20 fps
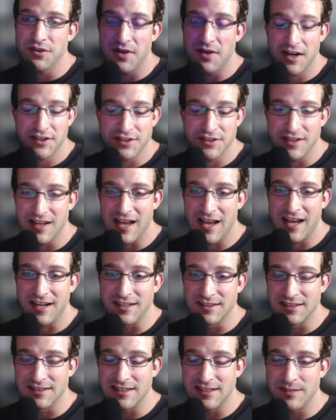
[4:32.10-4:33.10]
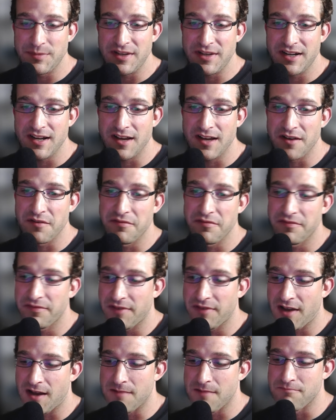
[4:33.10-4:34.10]
actually add a little bit of
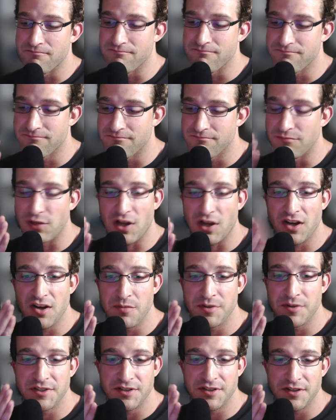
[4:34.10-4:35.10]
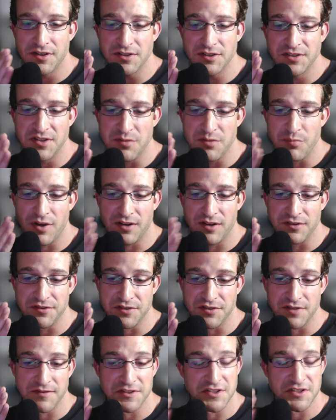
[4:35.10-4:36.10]
blockout material to the buccal
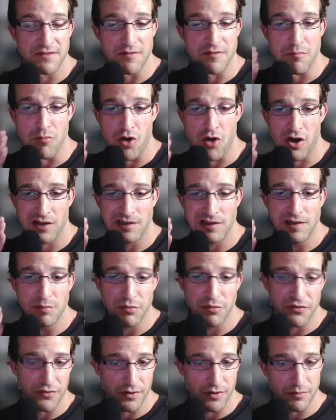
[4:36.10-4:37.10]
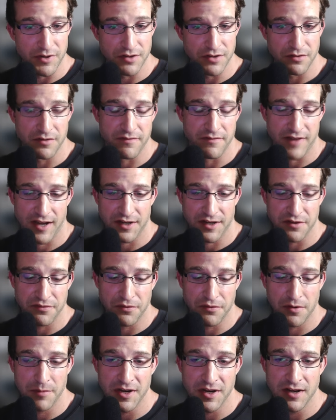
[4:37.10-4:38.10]
surface of the model before we do the
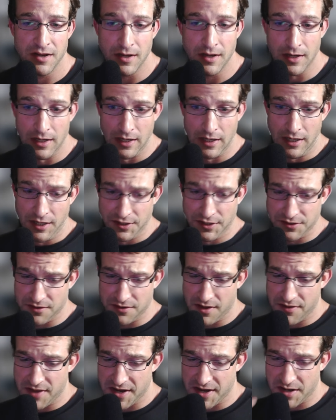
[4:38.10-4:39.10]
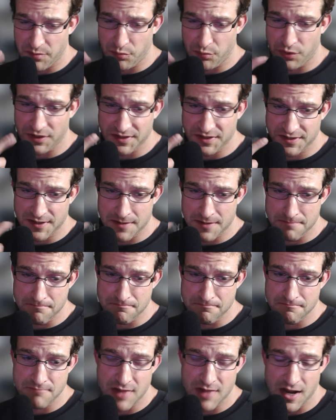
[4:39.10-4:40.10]
vacuforming, so that they can put
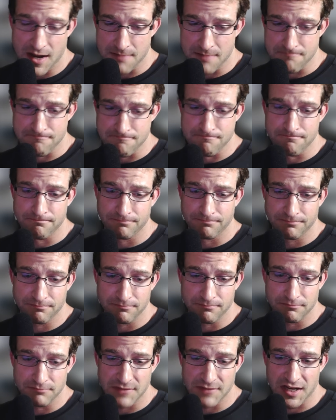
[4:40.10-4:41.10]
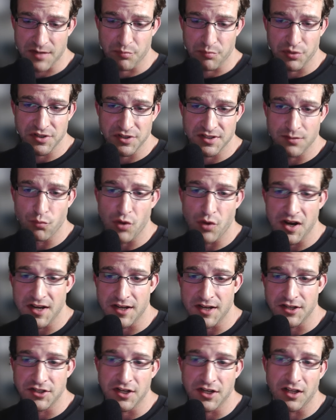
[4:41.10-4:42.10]
some
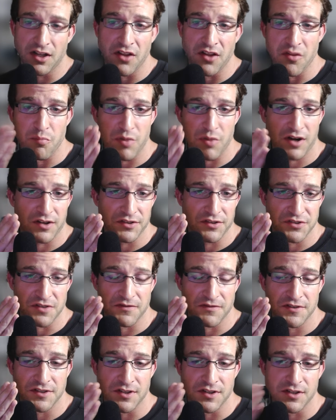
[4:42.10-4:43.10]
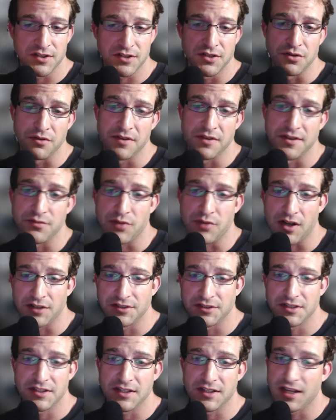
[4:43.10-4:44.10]
whitening gel on the buccal surface of the tooth as well,
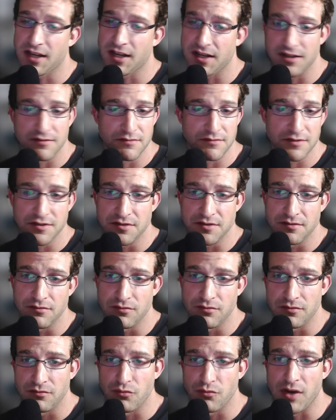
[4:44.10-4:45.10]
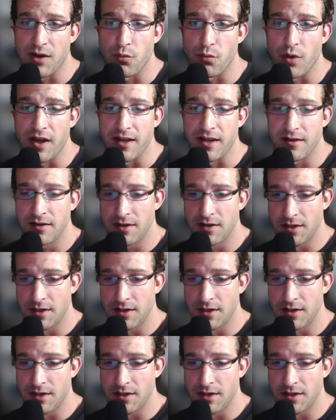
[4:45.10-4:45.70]
just to get it white,